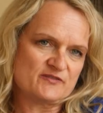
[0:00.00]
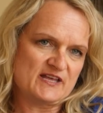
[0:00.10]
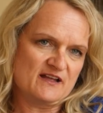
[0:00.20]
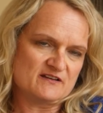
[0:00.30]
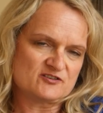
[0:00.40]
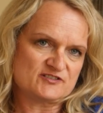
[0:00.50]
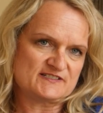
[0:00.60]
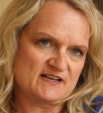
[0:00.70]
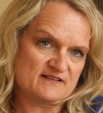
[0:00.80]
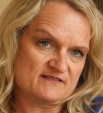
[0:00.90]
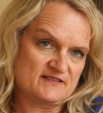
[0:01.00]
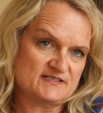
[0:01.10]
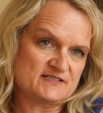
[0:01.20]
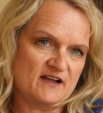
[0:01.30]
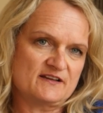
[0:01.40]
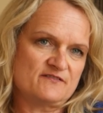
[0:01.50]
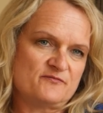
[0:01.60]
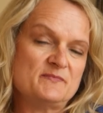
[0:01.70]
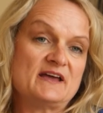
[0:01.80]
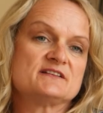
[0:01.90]
they understand the side of
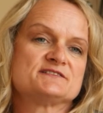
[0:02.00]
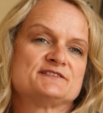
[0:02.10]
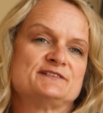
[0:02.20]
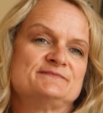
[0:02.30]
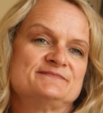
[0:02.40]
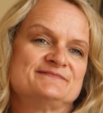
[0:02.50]
medicine,